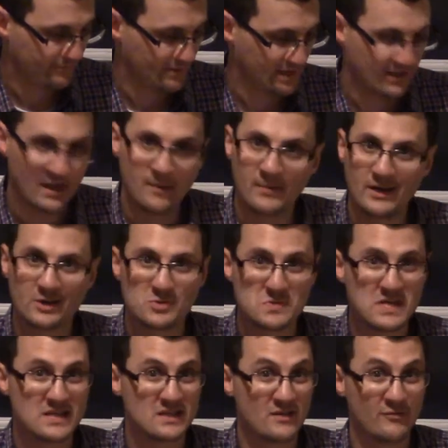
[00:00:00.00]
combat
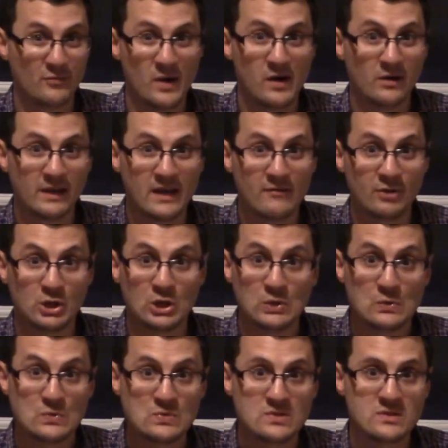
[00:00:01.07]
expertise I've rarely ever
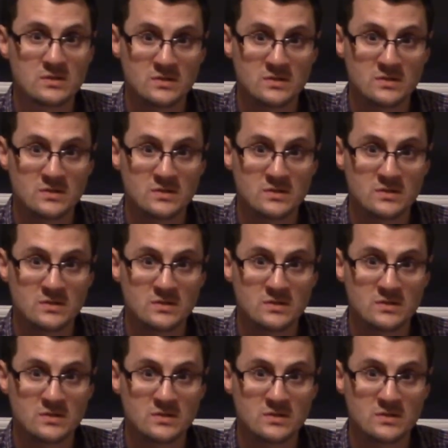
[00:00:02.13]
used,